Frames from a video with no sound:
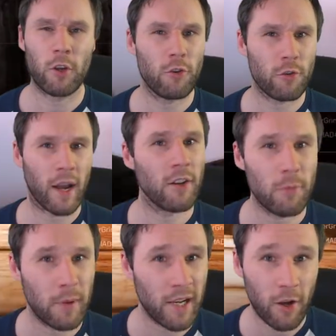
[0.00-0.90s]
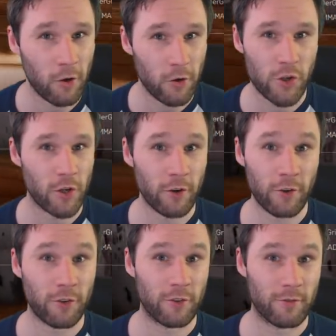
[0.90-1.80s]
are you trying to be like other
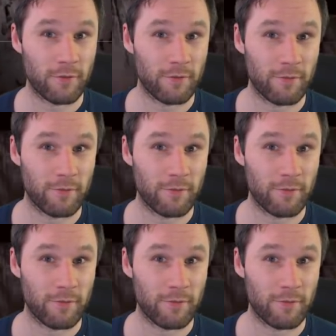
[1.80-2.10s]
shooters,